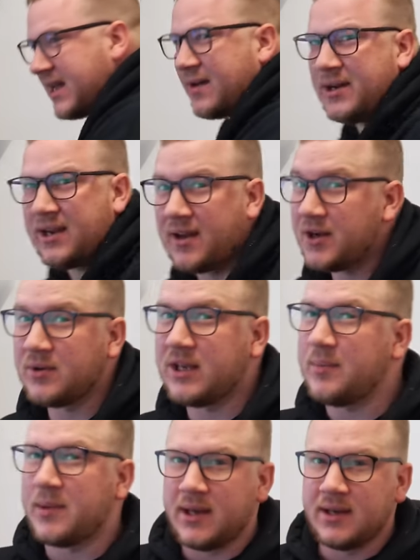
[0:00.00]
down here. I don't
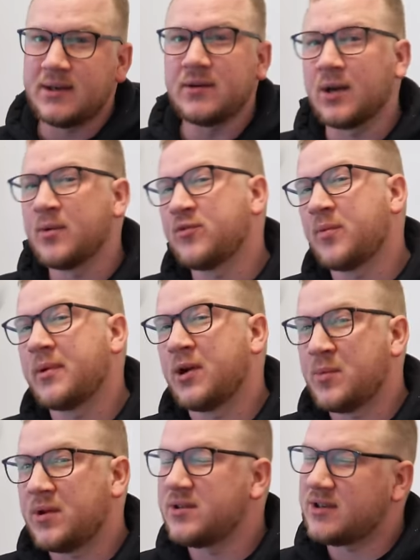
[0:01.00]
keep it here. Don't come and rob Berrow
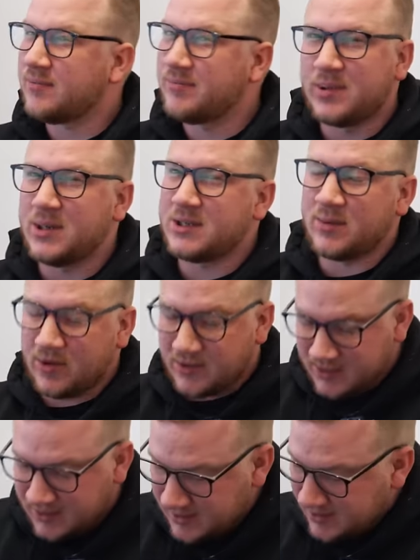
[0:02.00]
Motors. I'll put it somewhere
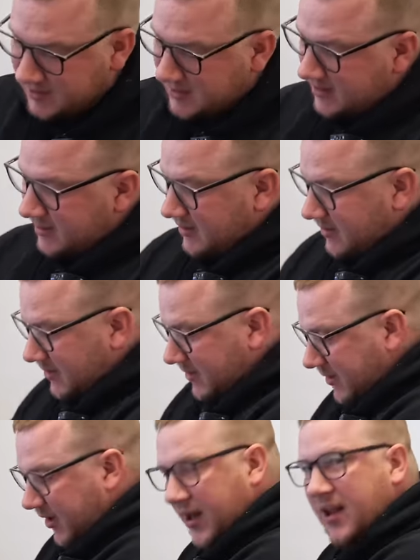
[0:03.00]
else.
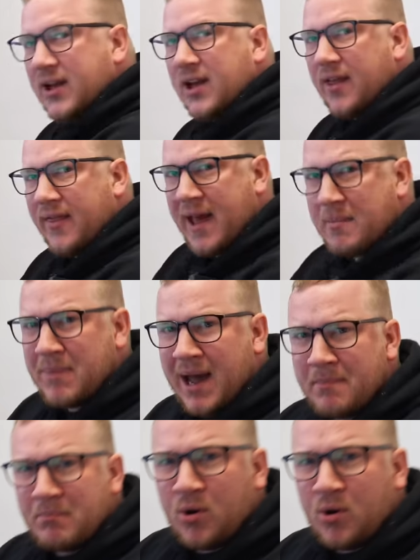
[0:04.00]
Look at that bad